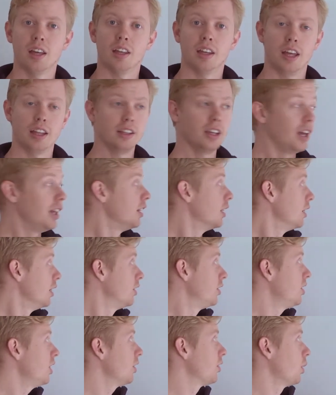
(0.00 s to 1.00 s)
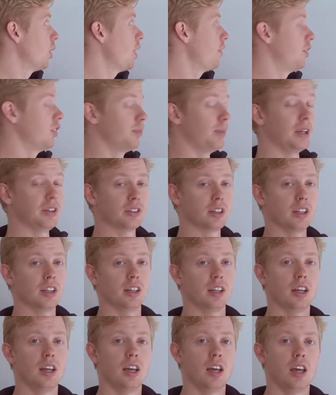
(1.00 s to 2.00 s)
And, and, and CSRF is basically
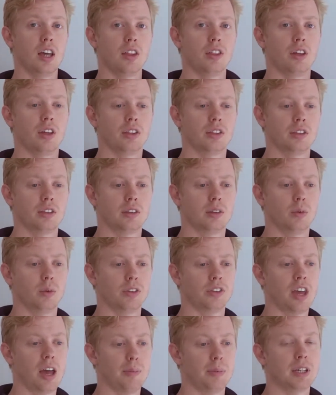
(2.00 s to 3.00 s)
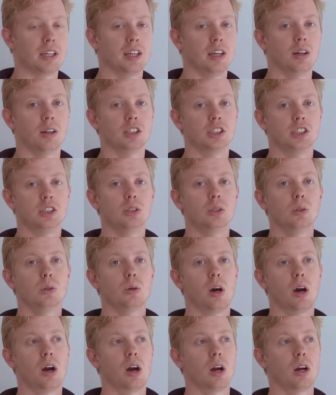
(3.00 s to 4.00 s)
the, the, what's happening here is you
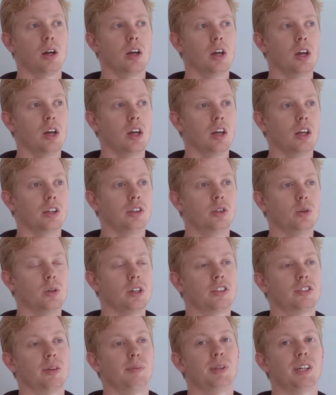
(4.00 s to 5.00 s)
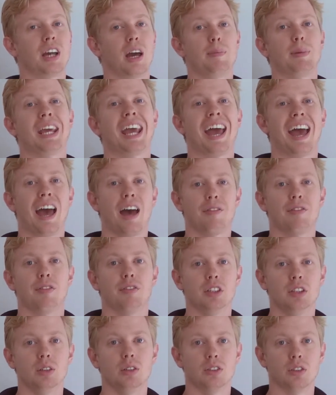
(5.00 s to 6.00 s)
are doing something on behalf of
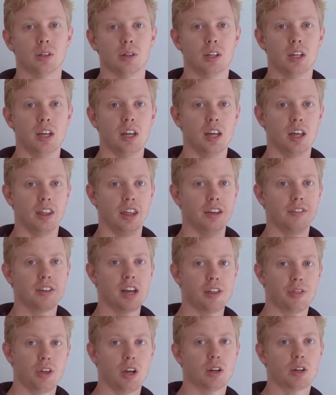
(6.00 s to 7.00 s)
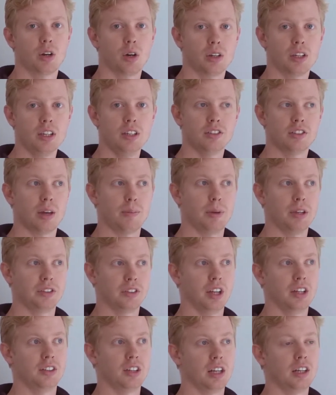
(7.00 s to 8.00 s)
a user. They've got their cookies that
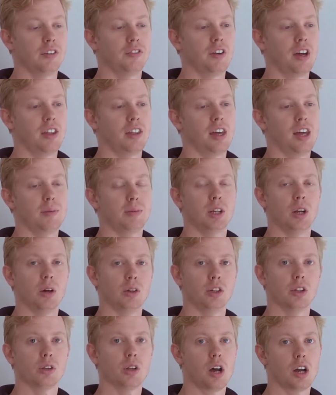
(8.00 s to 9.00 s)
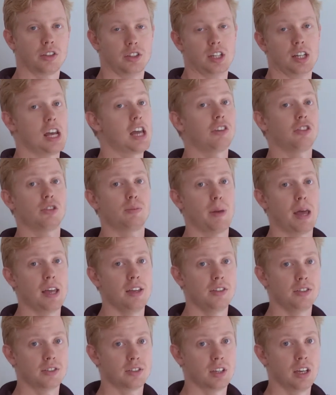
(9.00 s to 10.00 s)
basically identify them. You know, you're logged in as
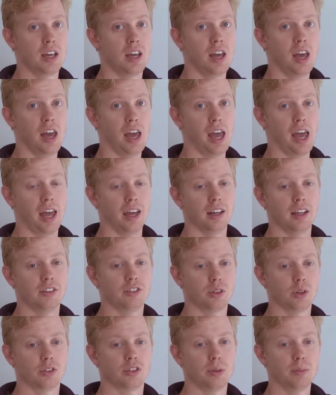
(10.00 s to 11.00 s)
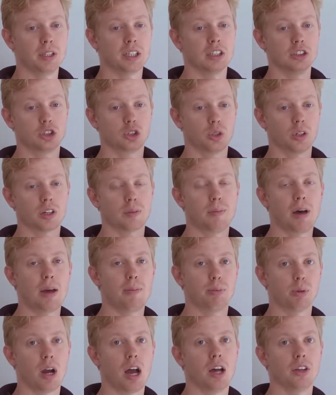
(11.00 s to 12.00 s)
Spez. And so somebody can trick my
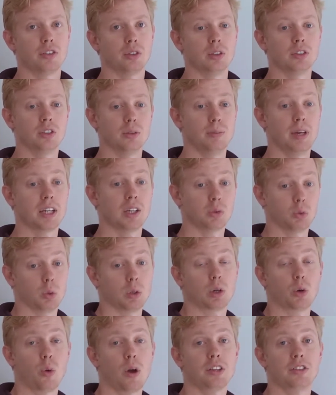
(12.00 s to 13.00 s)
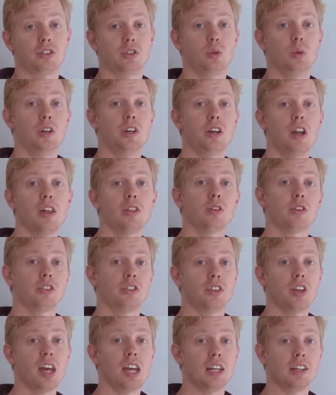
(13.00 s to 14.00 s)
browser into making a request to another
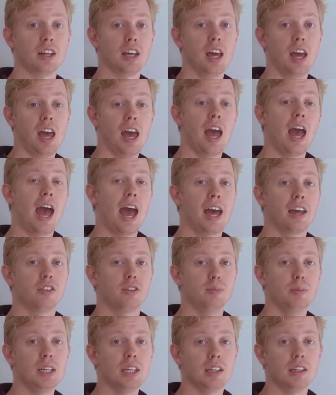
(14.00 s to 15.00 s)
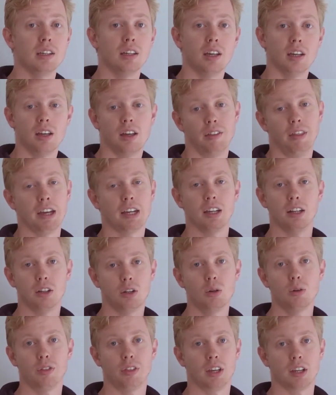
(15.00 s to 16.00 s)
site as me they can
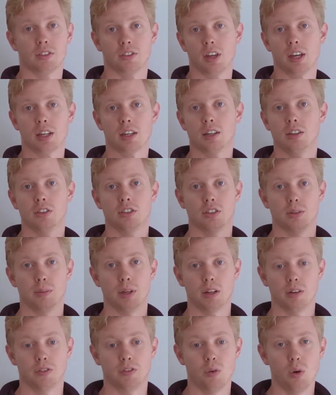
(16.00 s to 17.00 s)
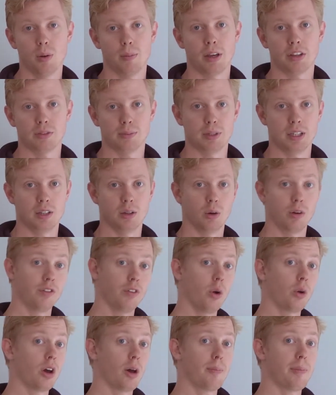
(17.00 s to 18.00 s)
do things like submit a form as me or
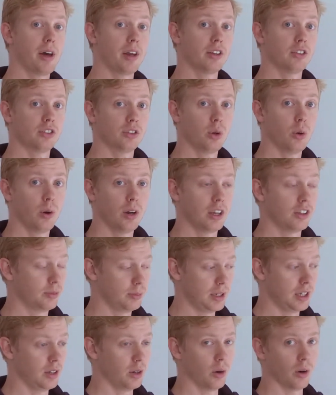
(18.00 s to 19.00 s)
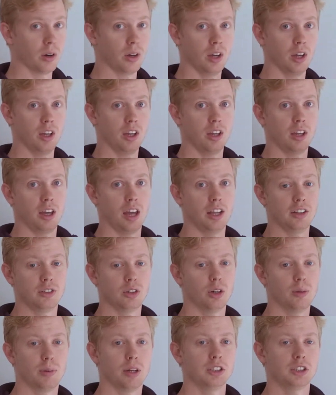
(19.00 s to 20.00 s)
vote up on a story as me or
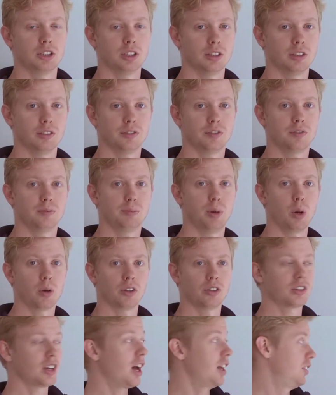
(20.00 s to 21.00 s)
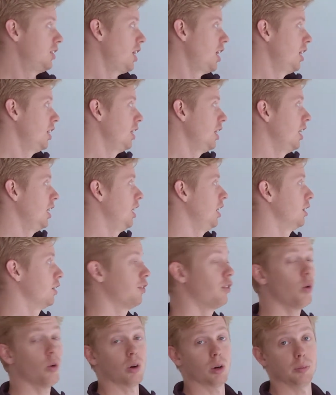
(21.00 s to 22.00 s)
enter a bunch of bogus content in the
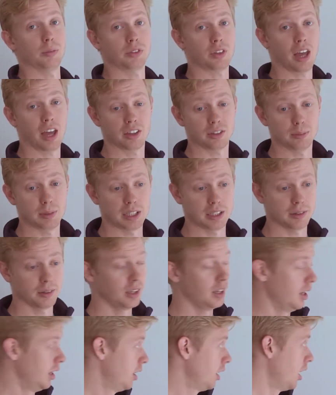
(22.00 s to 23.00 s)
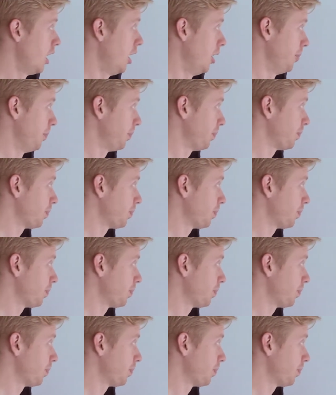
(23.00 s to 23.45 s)
forums as me, um,